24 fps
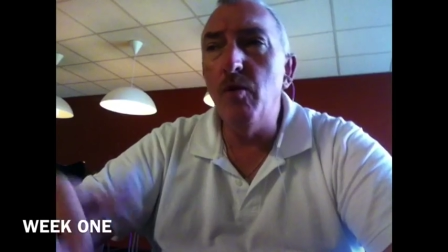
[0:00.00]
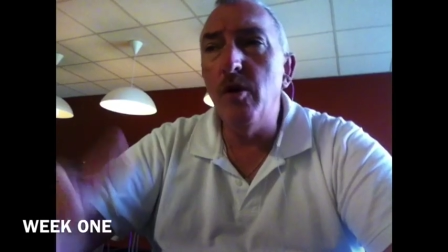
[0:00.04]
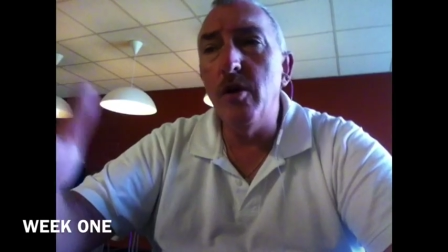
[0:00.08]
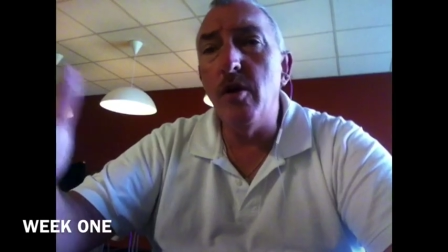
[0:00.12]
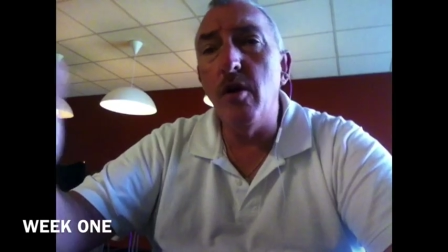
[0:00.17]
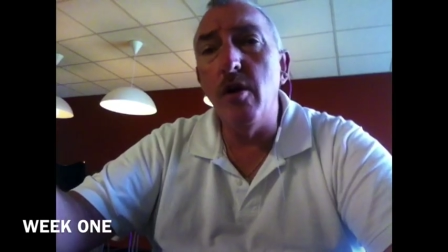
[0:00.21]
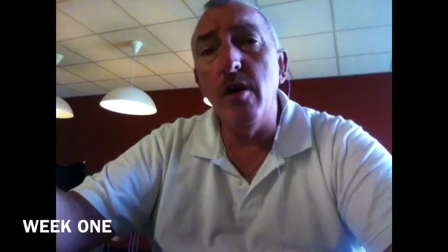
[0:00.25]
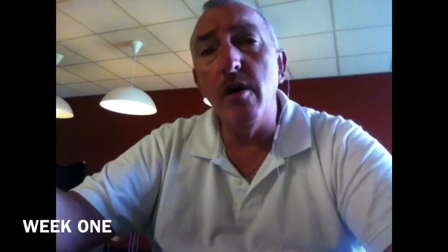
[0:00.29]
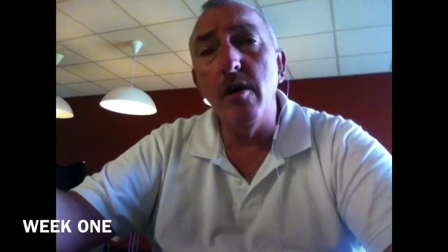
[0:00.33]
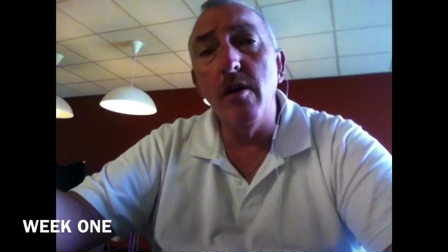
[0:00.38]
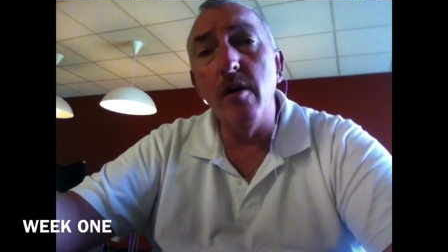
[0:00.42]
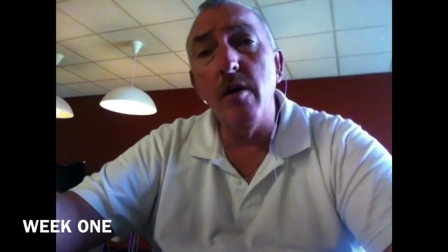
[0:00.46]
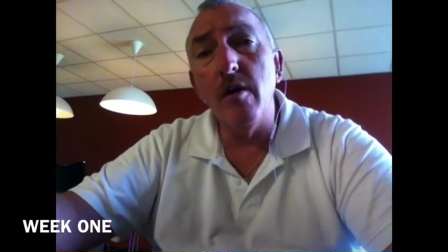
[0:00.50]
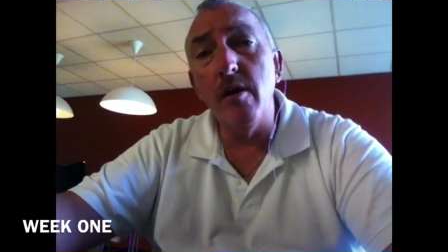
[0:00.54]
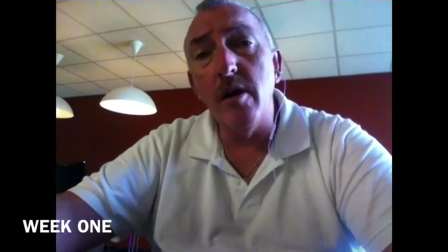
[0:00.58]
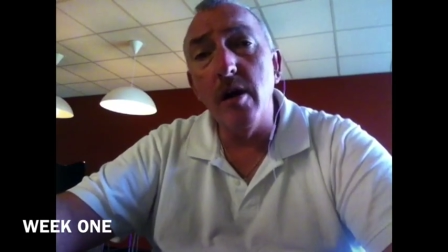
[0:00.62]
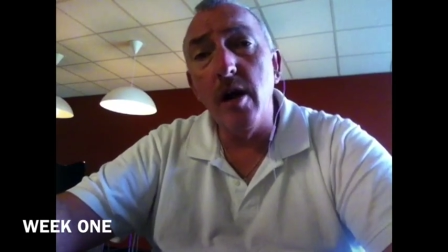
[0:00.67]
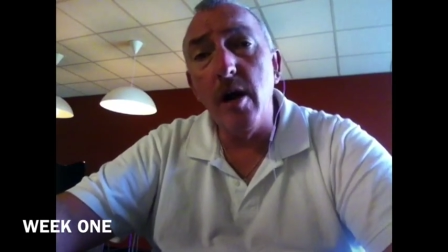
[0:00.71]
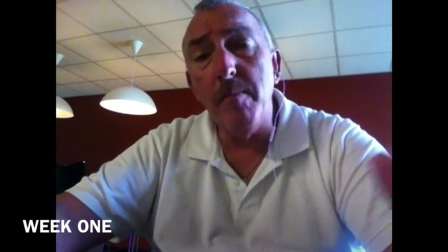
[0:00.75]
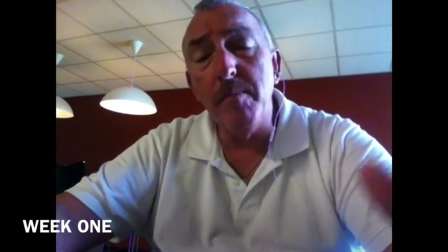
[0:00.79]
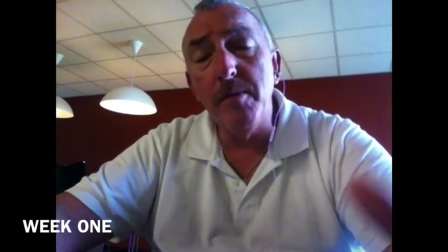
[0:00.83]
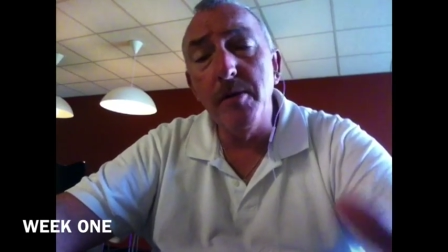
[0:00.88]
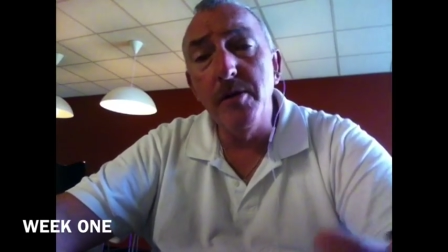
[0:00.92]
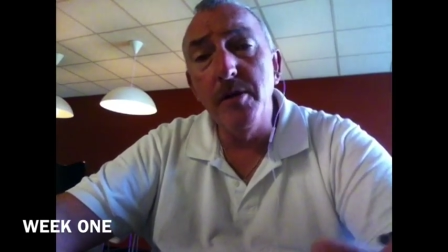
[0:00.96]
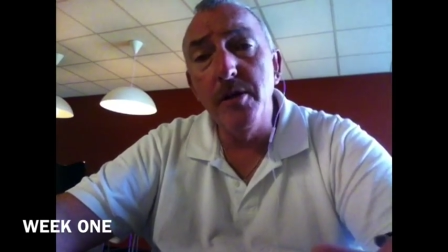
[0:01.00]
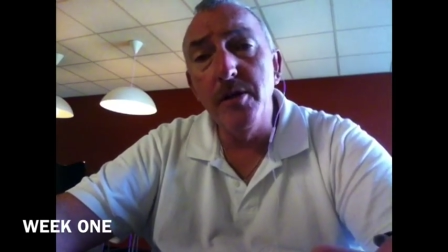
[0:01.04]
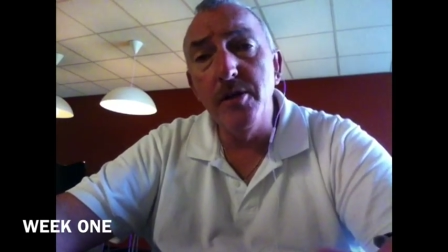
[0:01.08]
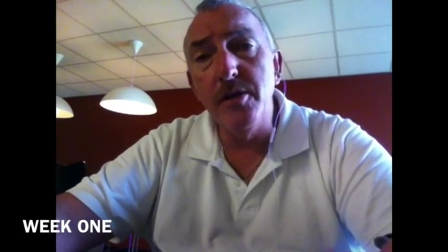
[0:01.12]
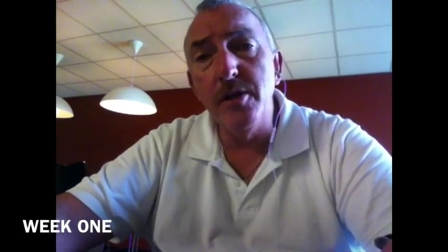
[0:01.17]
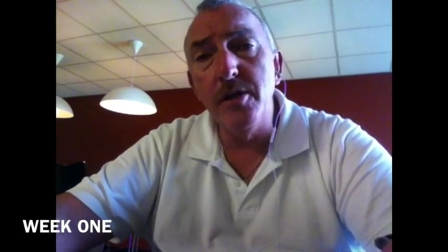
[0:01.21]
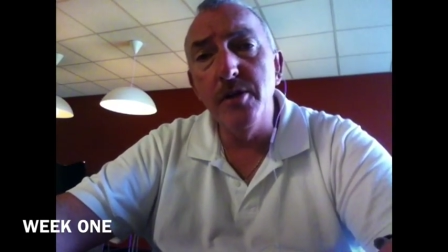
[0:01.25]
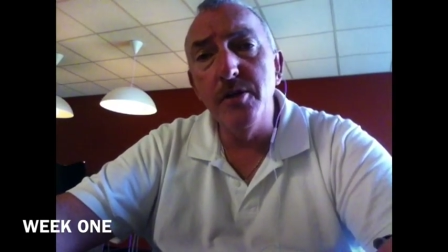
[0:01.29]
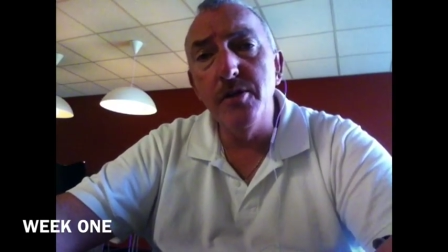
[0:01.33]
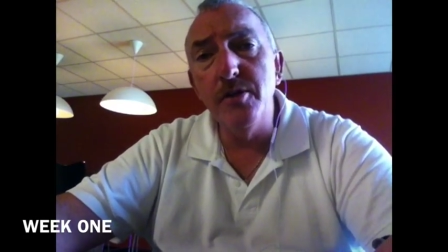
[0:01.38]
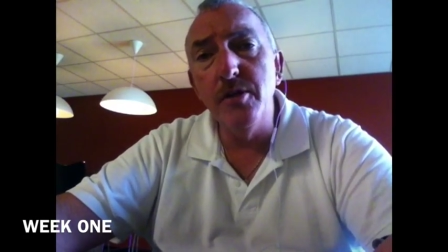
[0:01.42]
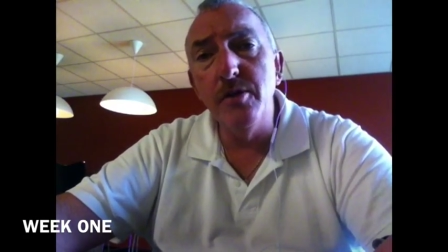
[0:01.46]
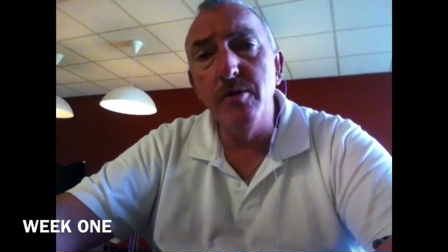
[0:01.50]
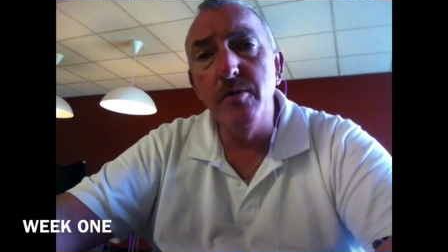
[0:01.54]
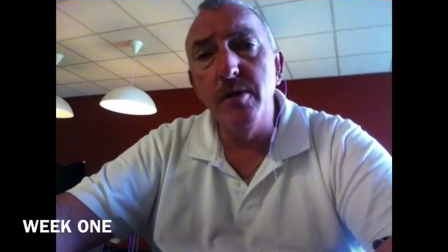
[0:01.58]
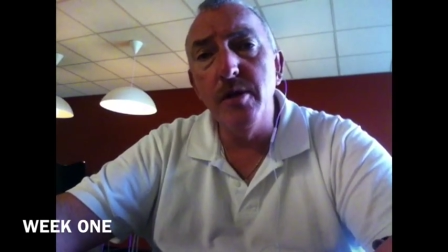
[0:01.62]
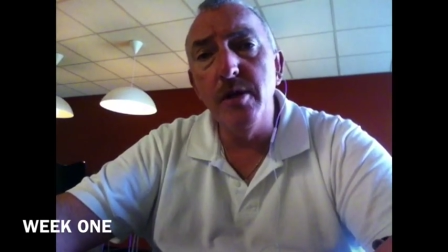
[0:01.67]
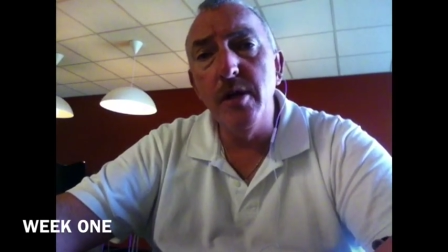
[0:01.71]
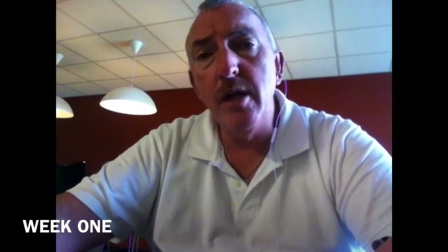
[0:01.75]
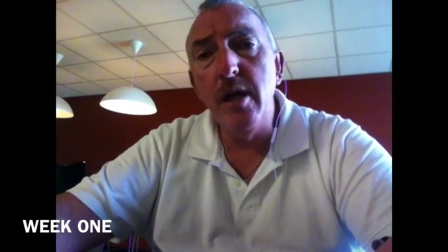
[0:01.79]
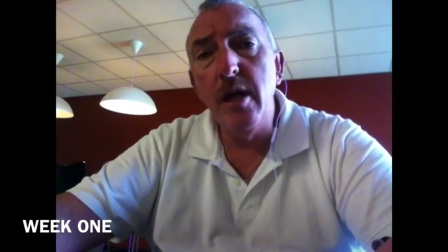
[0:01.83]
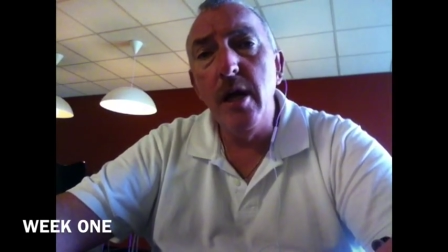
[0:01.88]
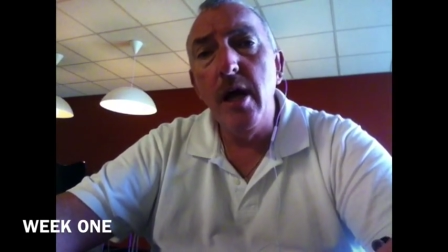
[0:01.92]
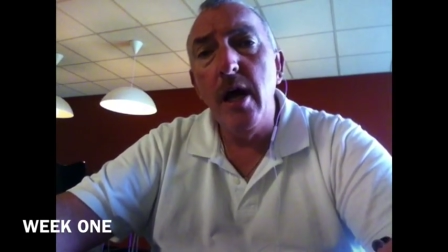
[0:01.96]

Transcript: what our, our competition is doing.